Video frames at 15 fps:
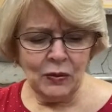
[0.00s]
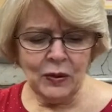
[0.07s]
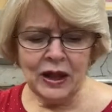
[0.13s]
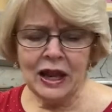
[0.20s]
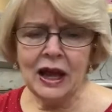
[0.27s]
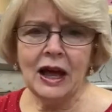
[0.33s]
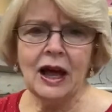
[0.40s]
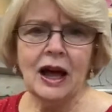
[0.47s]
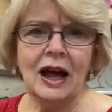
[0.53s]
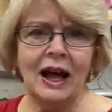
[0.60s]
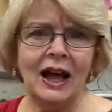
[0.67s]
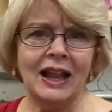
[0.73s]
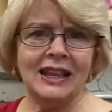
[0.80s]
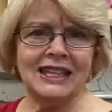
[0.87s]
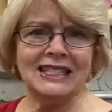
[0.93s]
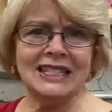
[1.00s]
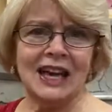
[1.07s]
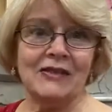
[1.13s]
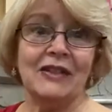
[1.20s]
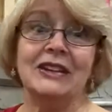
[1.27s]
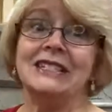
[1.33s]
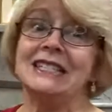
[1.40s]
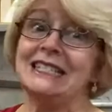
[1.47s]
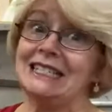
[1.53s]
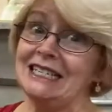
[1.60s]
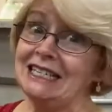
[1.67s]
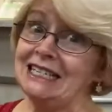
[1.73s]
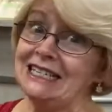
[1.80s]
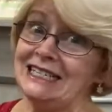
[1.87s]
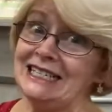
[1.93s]
Well, let's have a
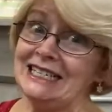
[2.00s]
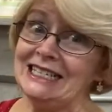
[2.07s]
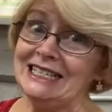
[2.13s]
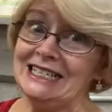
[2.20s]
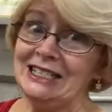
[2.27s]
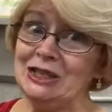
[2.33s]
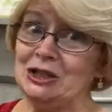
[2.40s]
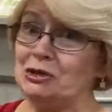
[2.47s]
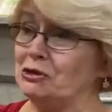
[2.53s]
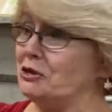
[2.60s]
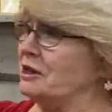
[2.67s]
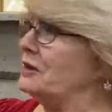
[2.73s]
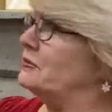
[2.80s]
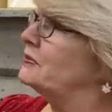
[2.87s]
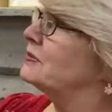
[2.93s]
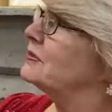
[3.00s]
silly, silly story